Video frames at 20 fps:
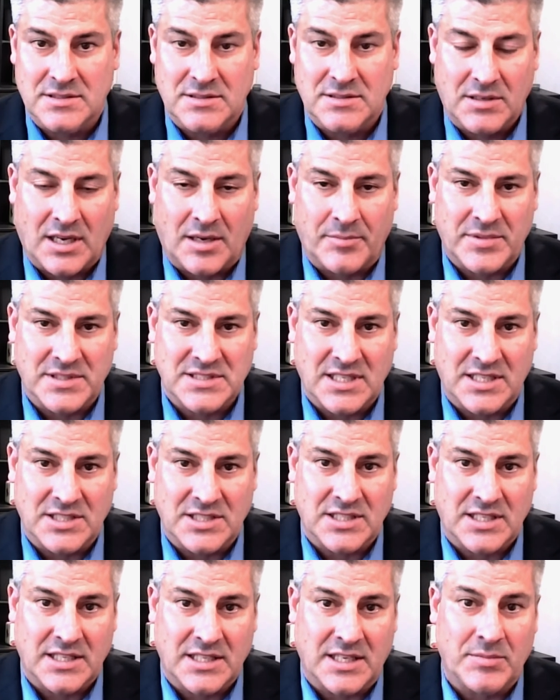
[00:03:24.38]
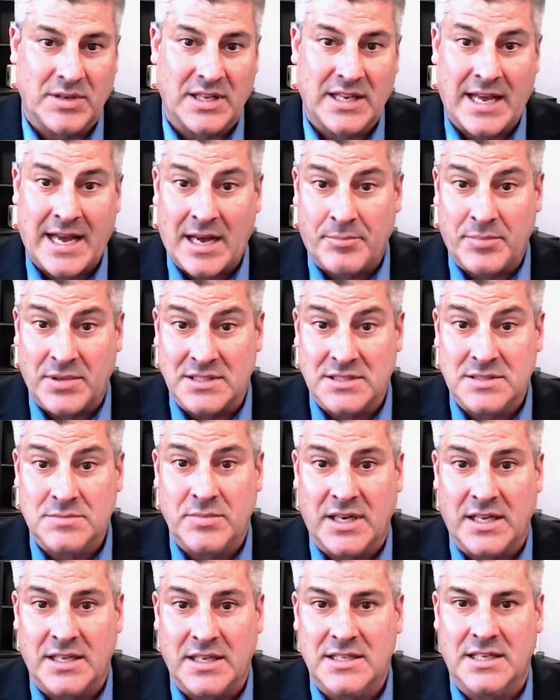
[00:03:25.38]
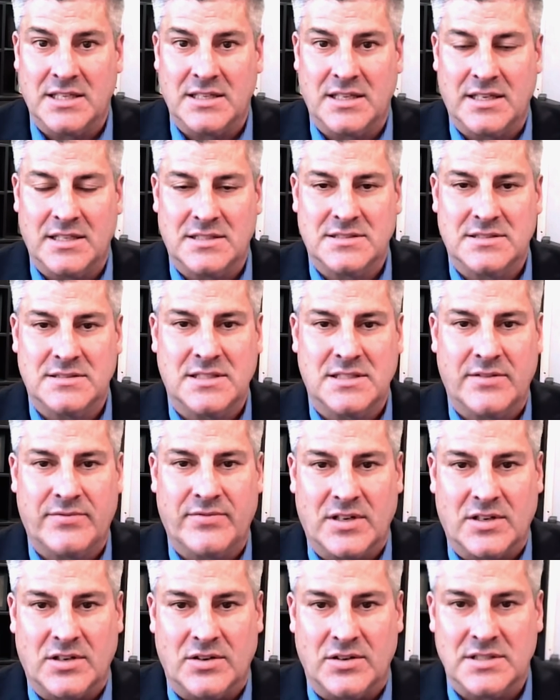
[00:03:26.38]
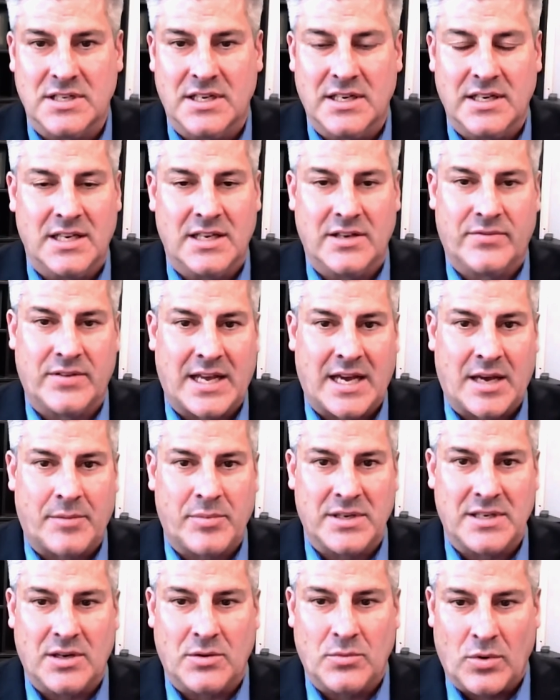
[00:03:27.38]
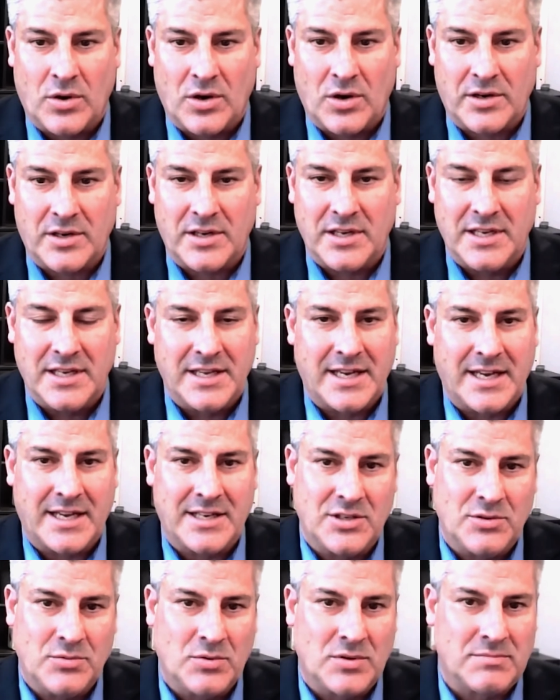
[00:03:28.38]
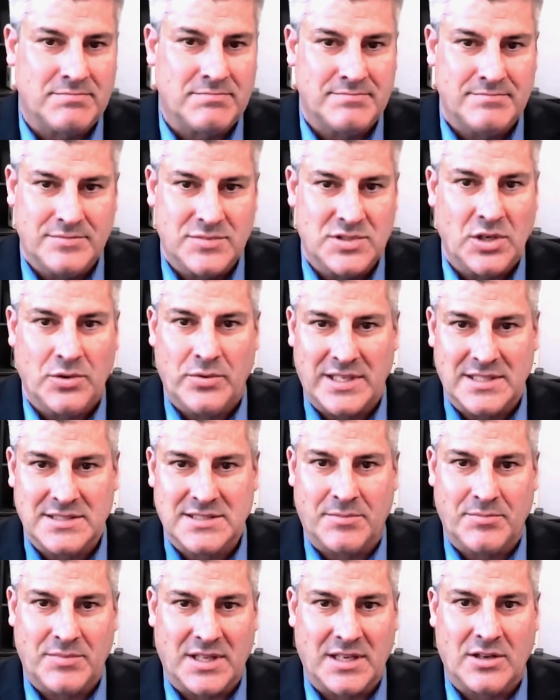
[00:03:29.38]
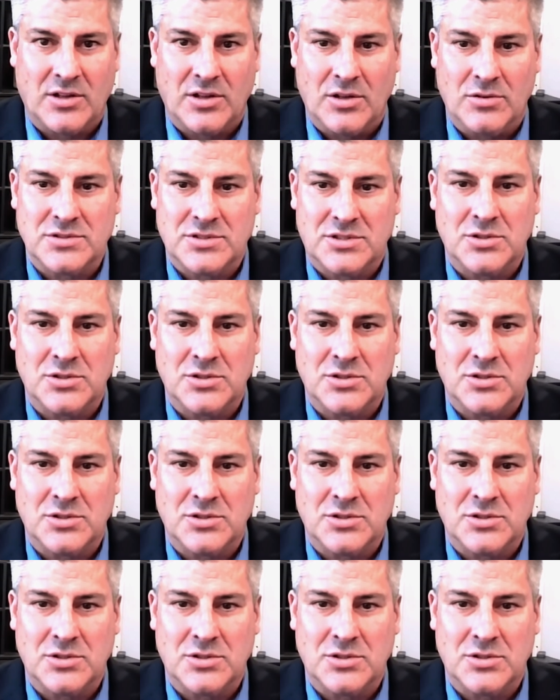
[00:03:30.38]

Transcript: compensation claim. It happens, but it's difficult. If it happened at work and you were doing something close to